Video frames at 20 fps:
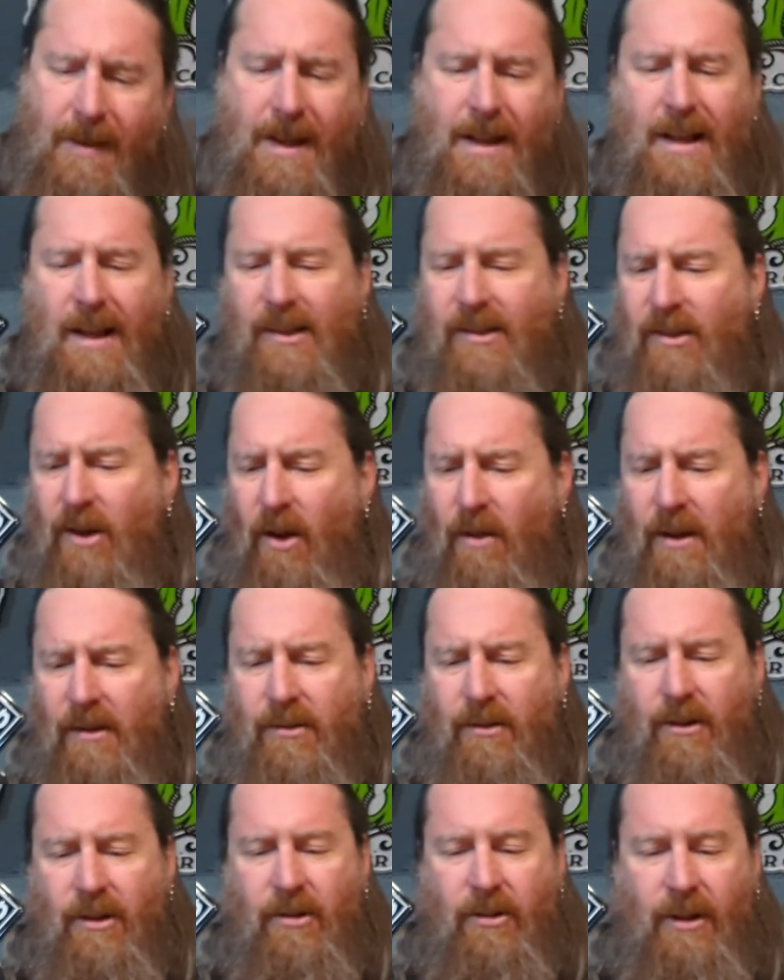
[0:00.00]
I saw
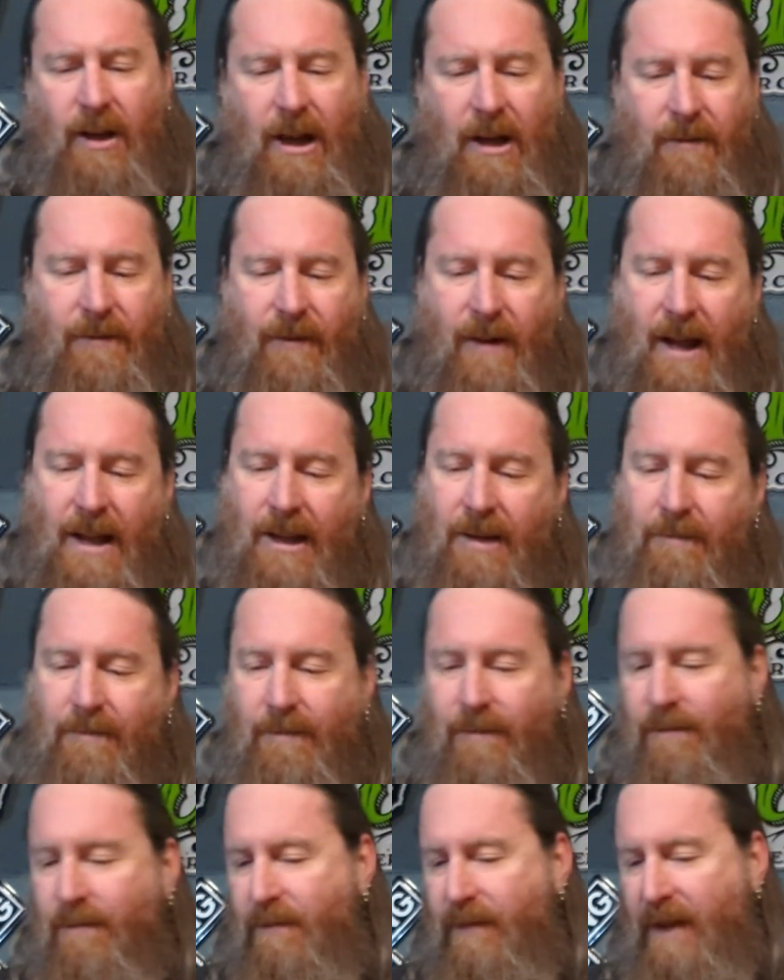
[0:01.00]
this on the shelf, and the
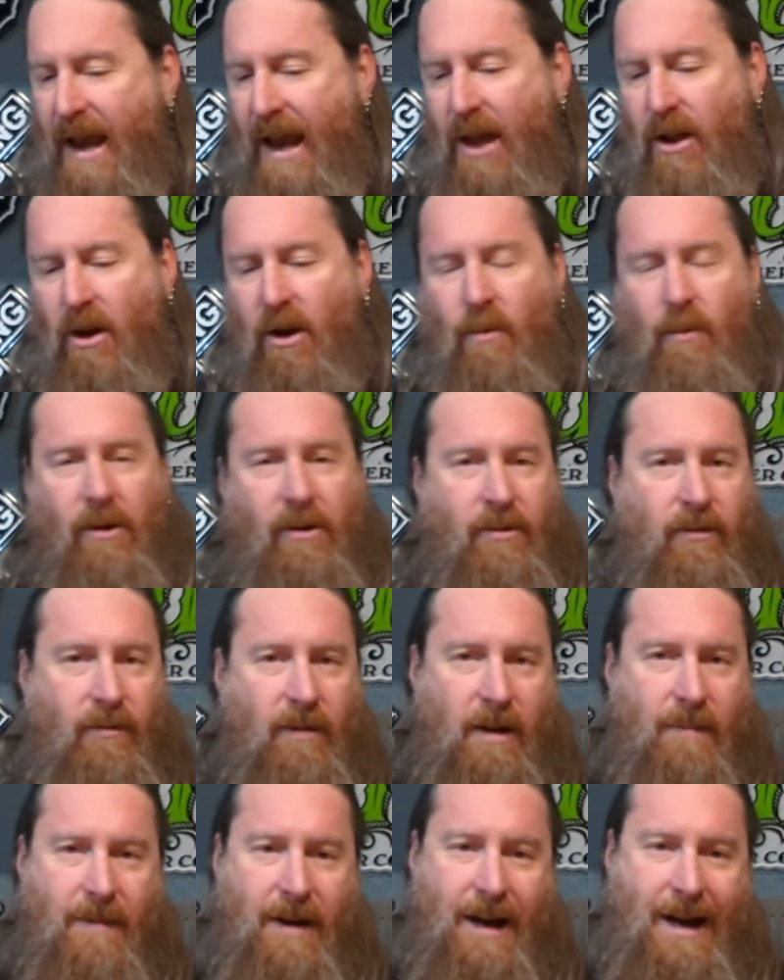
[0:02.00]
can artwork
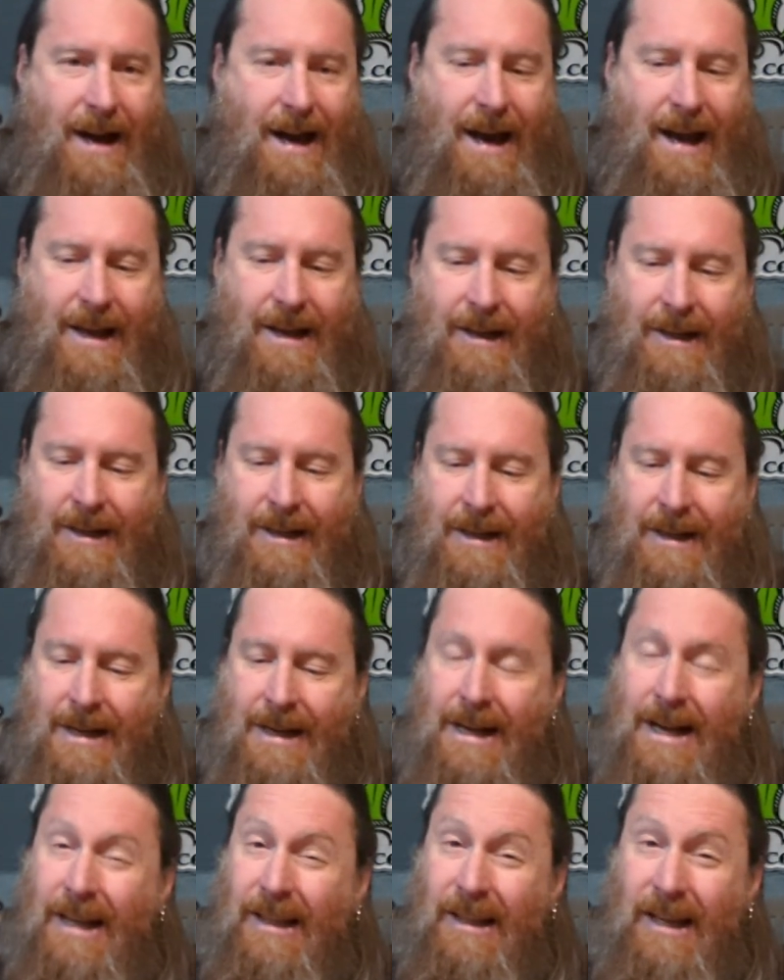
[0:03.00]
struck my eye.
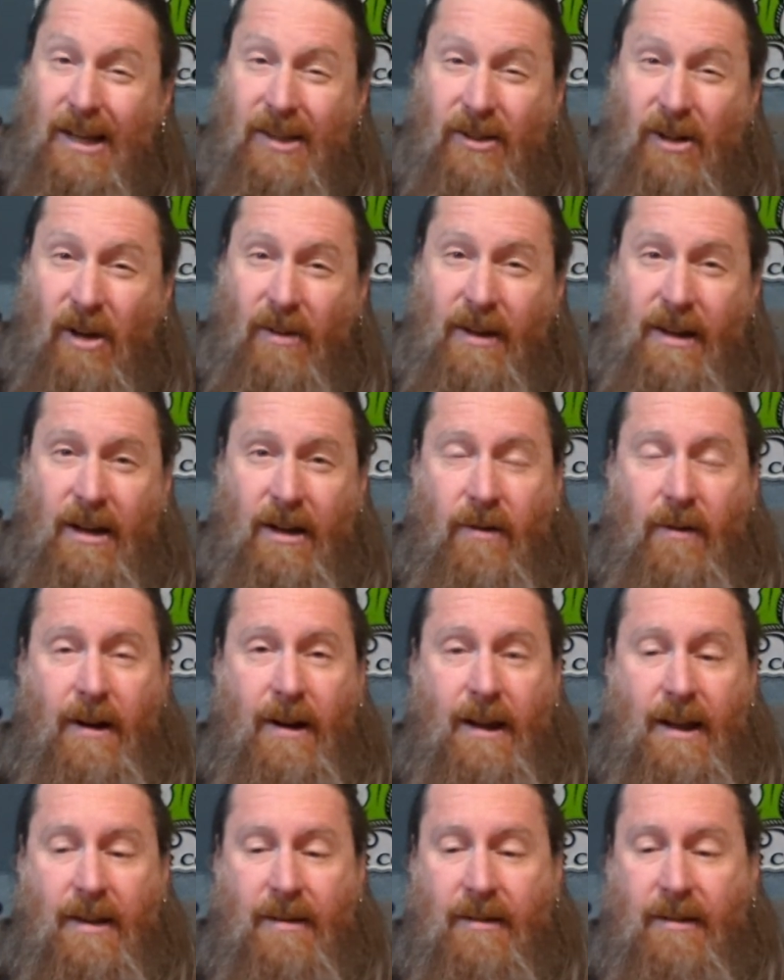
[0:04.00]
And I saw the
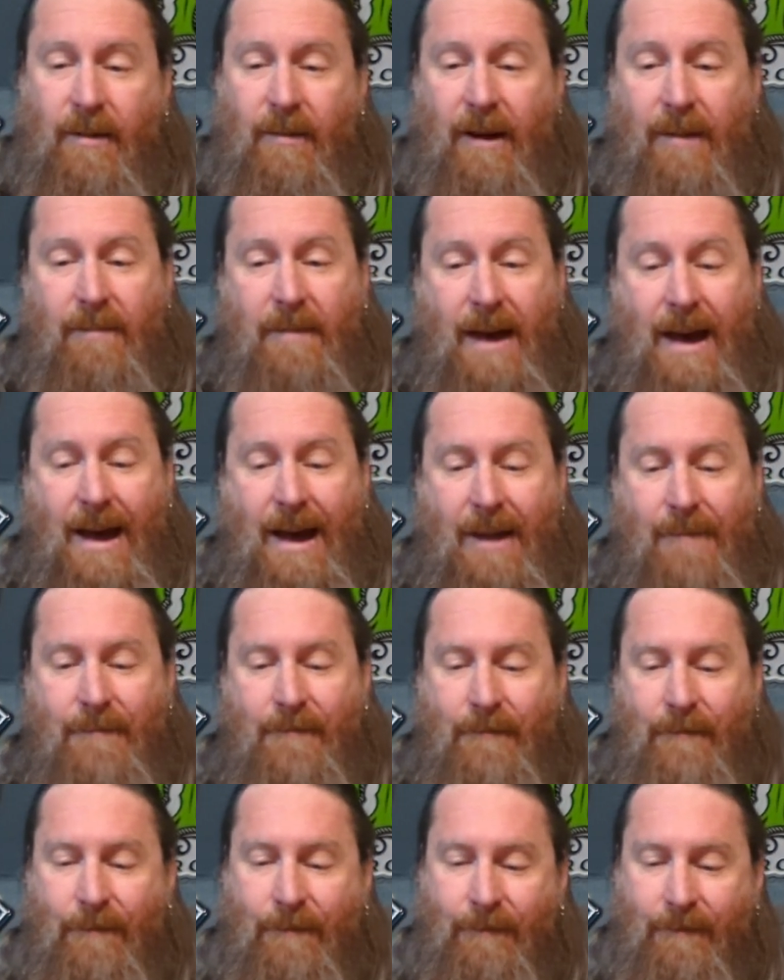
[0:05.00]
ingredients, and I'm like,
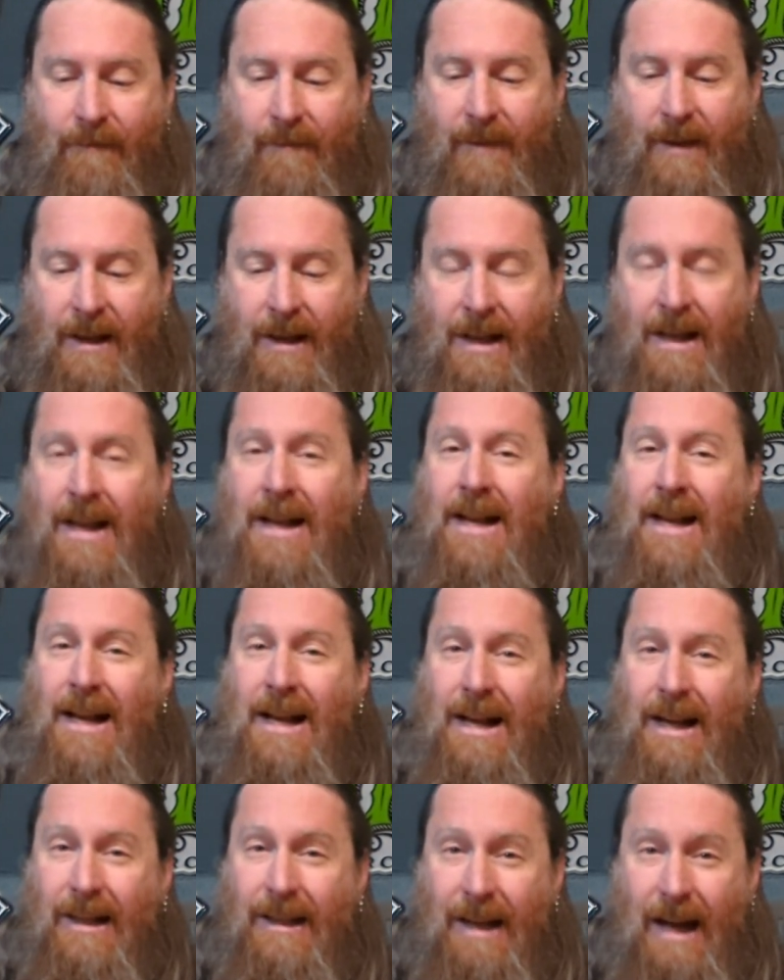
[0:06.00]
man,
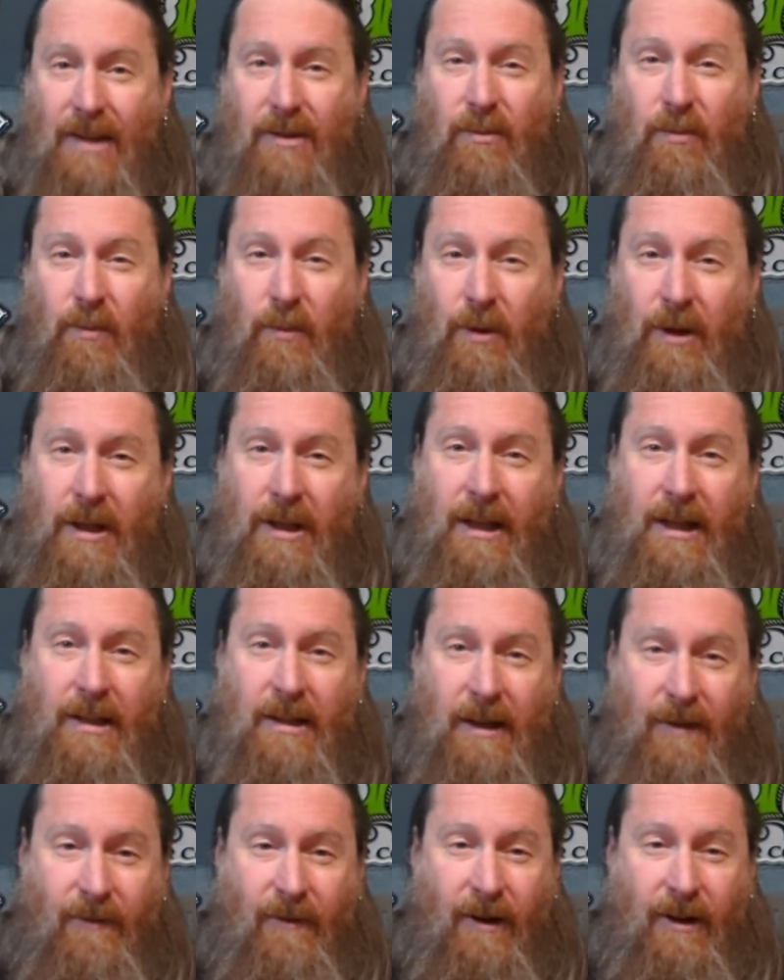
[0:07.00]
that's
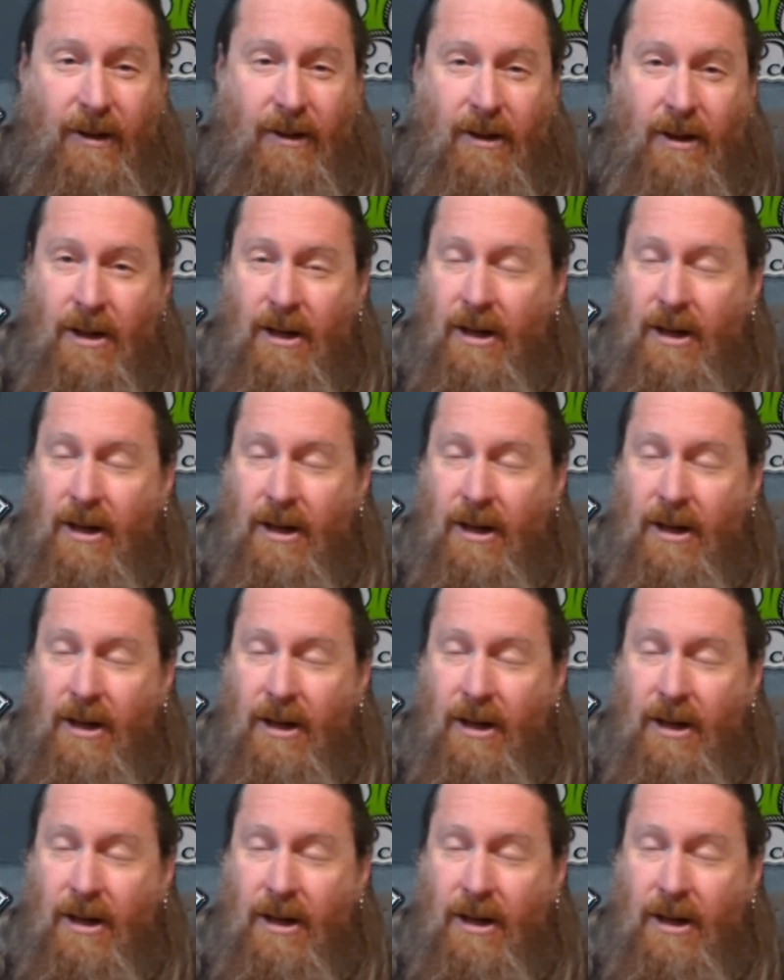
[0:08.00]
really different.